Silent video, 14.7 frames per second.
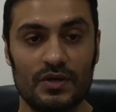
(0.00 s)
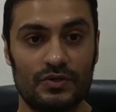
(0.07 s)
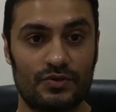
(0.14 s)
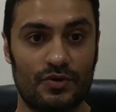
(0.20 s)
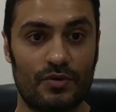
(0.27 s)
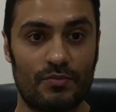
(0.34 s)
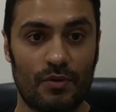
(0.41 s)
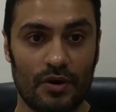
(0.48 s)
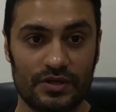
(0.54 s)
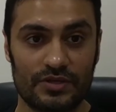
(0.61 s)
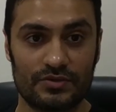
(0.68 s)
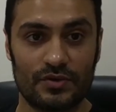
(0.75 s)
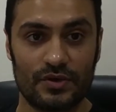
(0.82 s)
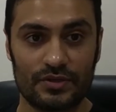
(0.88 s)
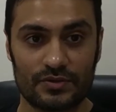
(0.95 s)
so your body
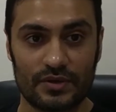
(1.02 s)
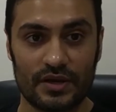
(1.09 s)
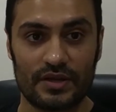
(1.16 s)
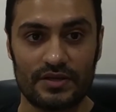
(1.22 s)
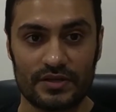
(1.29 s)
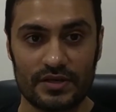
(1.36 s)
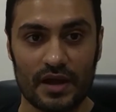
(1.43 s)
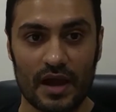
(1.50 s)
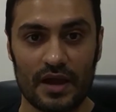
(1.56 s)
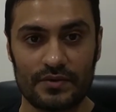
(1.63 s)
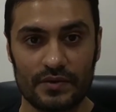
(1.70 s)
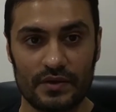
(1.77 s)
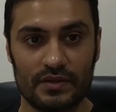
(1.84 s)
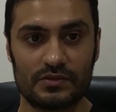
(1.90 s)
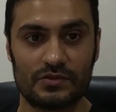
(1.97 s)
is going to get
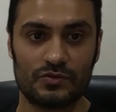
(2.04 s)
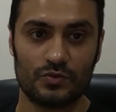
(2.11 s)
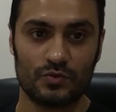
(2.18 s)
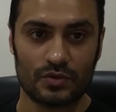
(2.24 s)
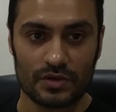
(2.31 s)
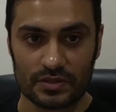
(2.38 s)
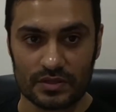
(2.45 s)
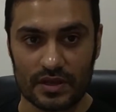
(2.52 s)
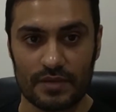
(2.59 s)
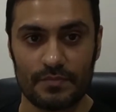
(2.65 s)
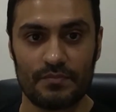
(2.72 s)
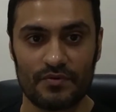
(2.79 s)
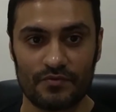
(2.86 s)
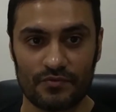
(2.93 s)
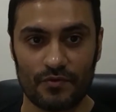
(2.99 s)
dehydrated sooner
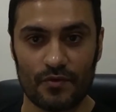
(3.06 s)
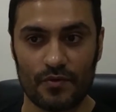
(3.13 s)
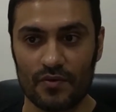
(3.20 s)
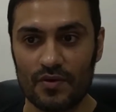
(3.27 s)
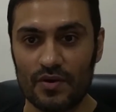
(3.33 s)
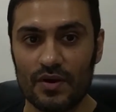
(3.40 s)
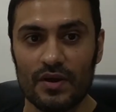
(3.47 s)
than before.